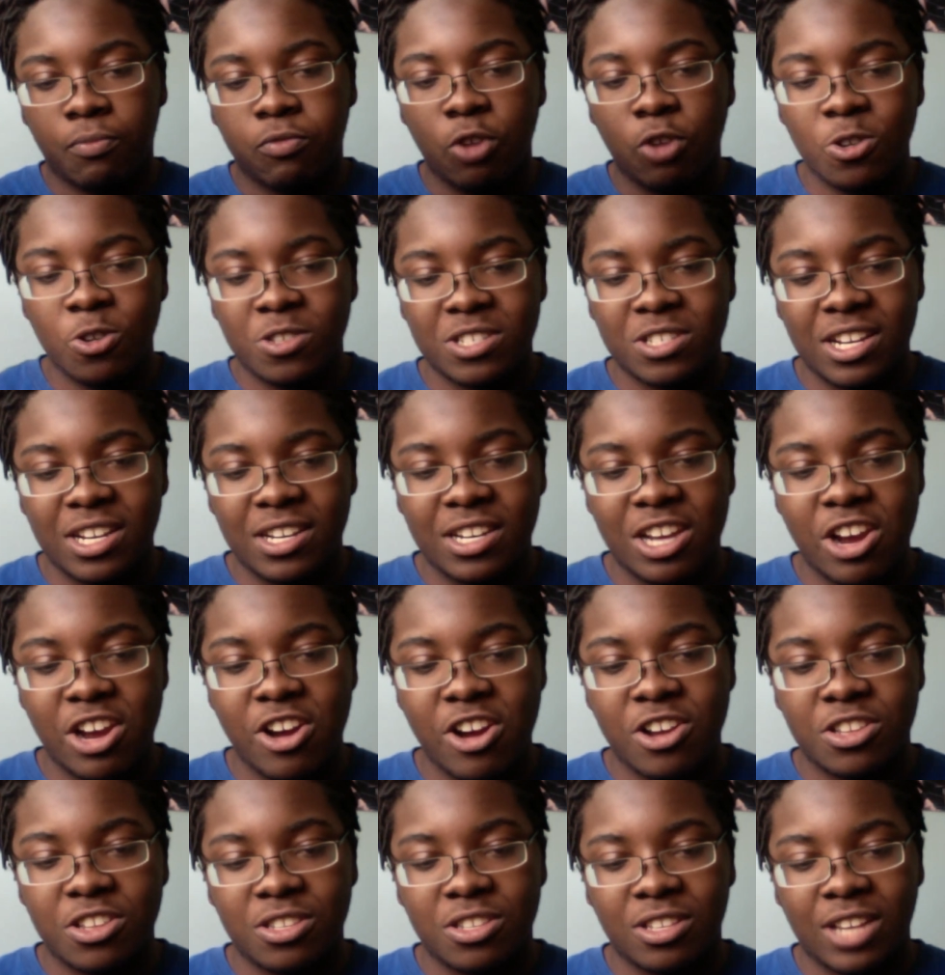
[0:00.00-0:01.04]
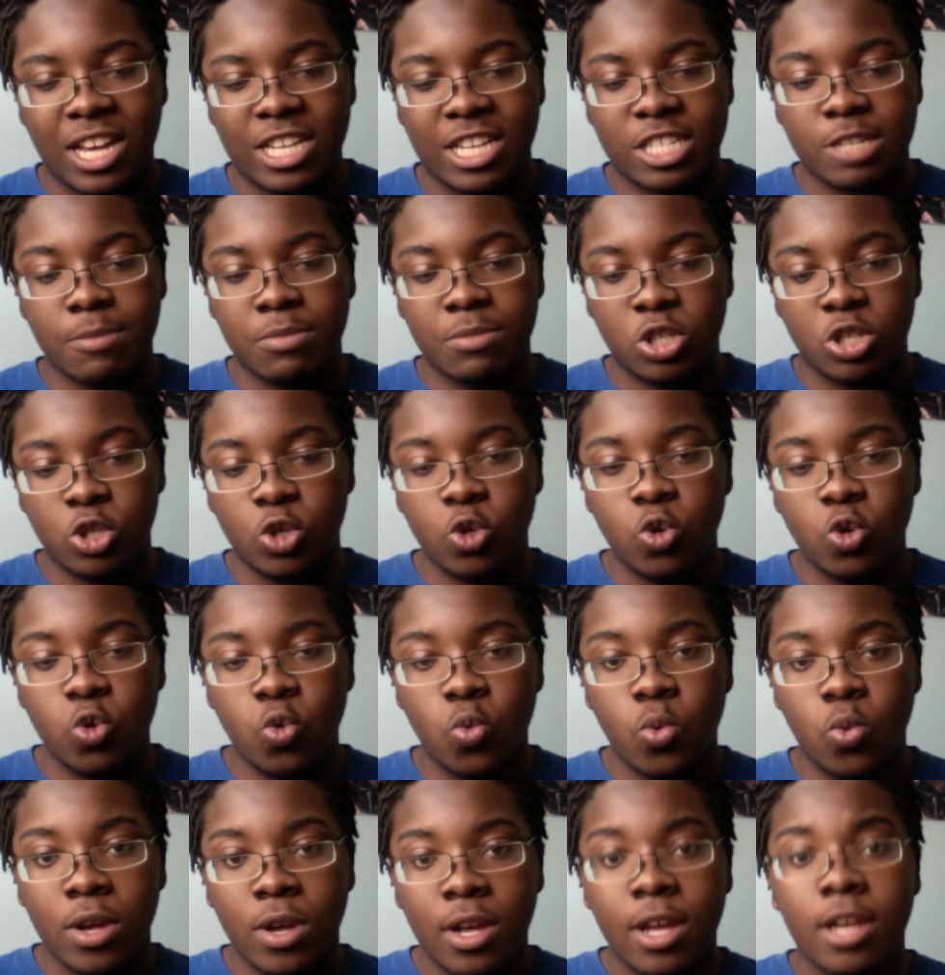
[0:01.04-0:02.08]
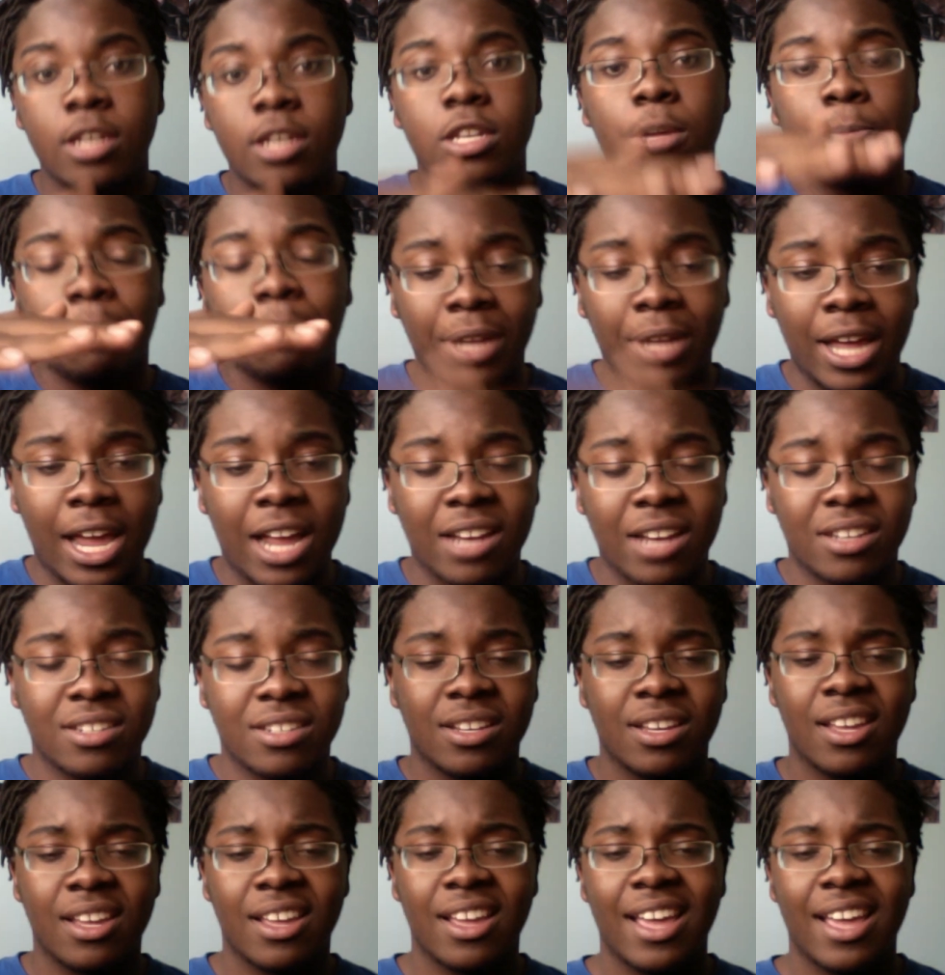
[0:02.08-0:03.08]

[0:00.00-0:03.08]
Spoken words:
throws it in there to like subdue the plant,